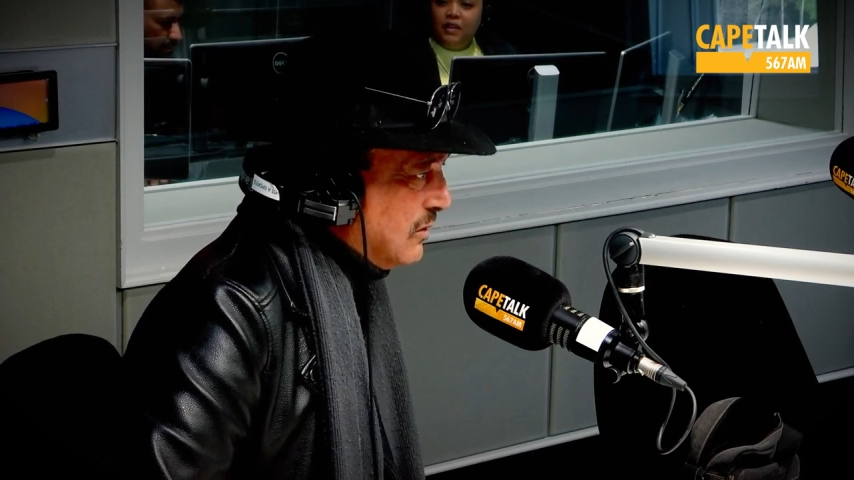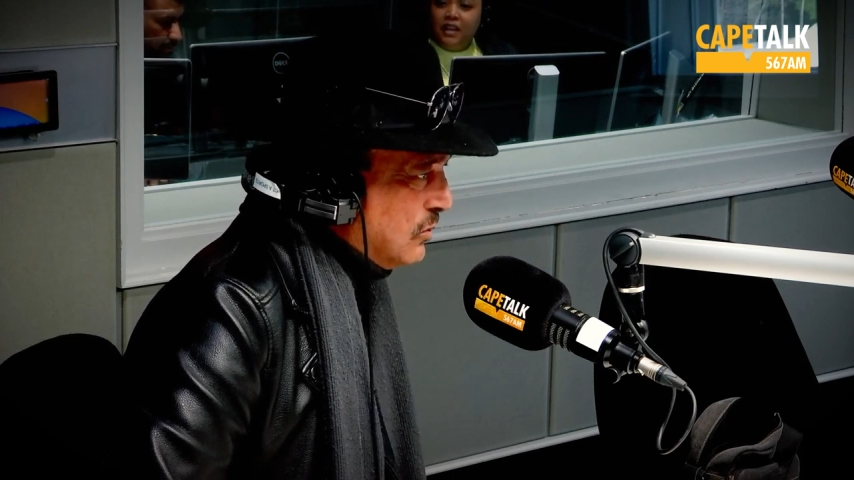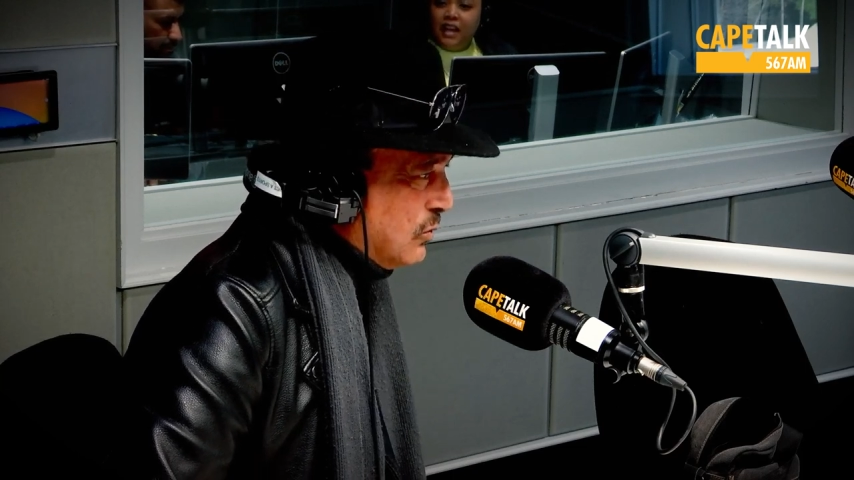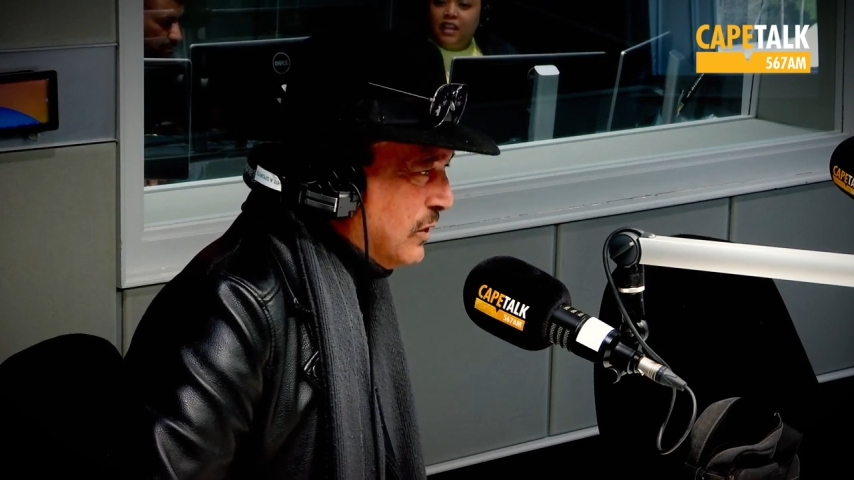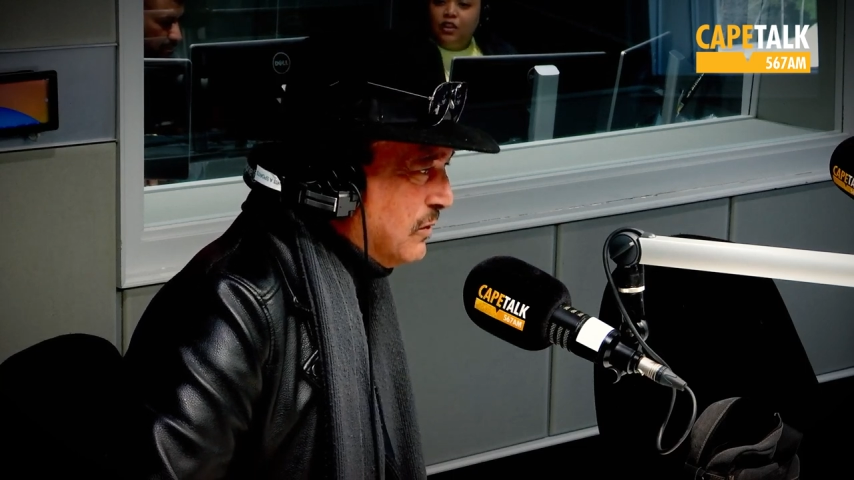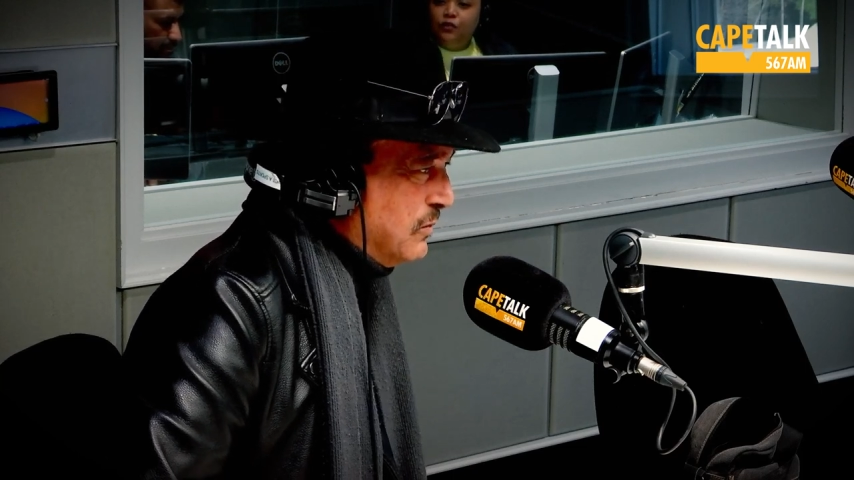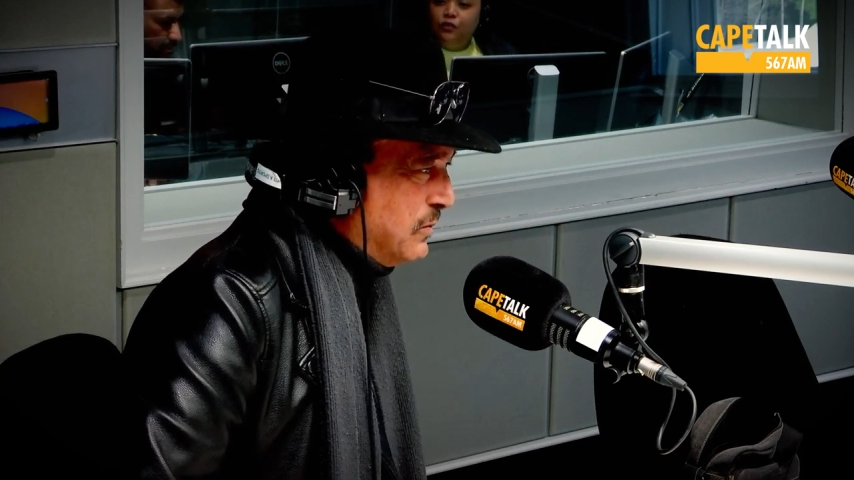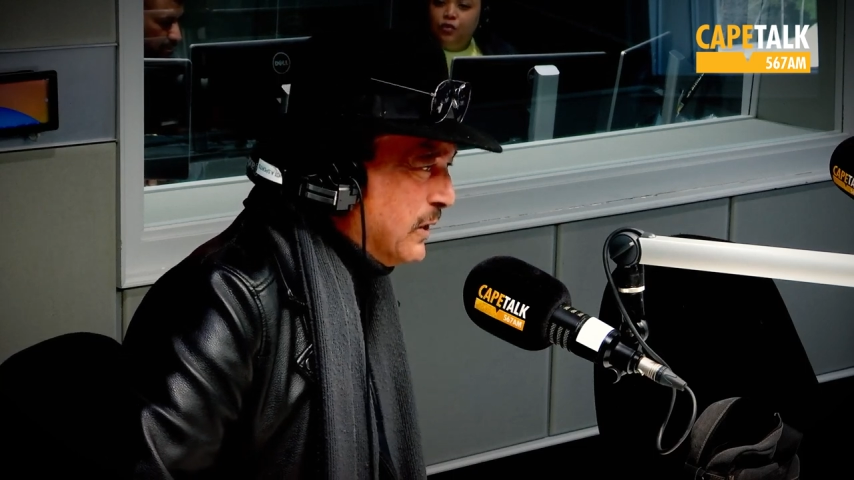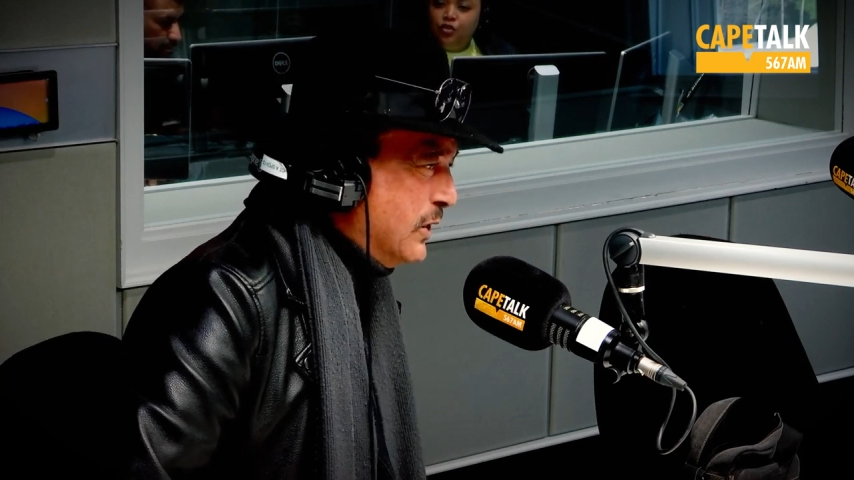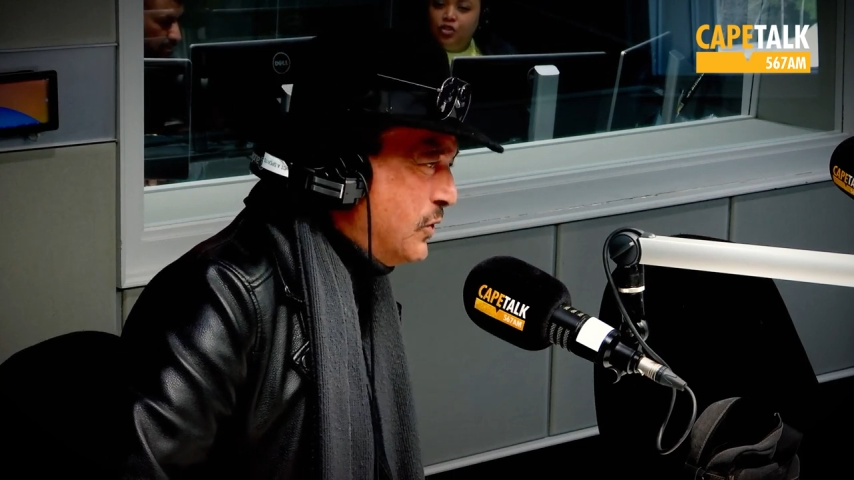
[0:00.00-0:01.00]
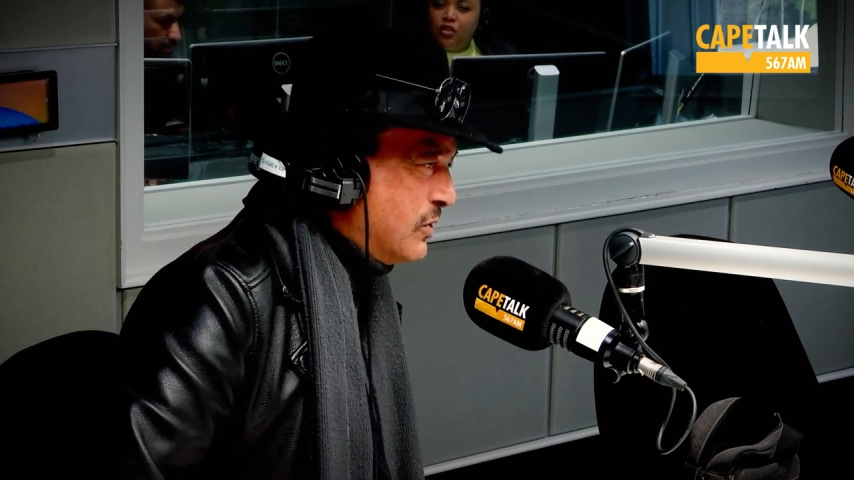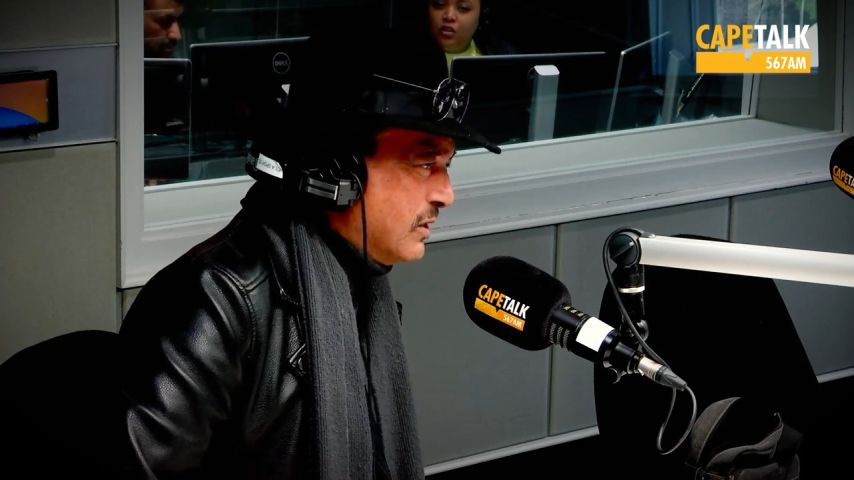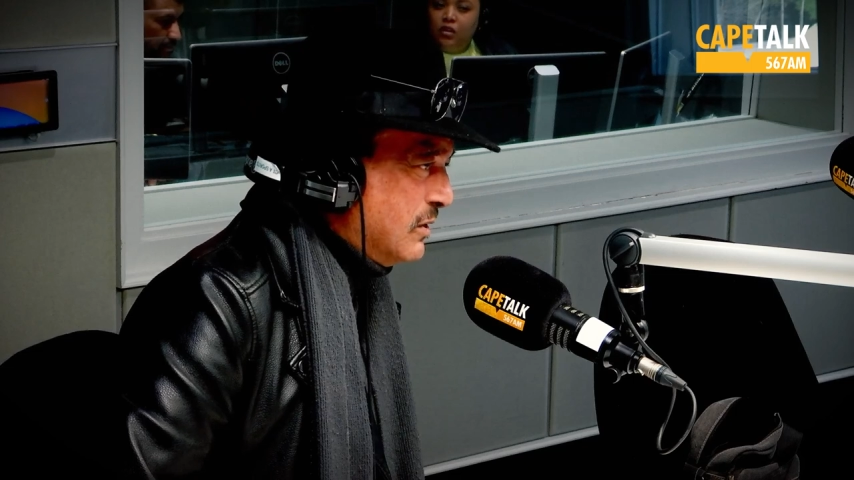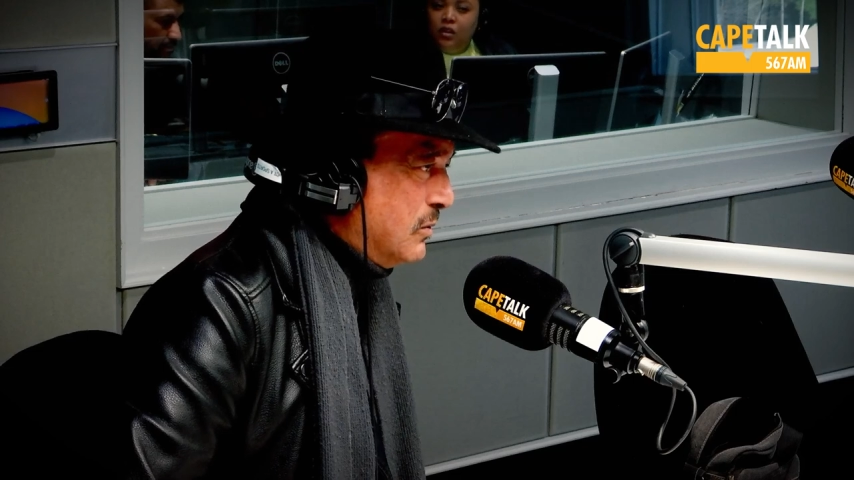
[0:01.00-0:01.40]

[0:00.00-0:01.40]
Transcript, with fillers: wooden furniture,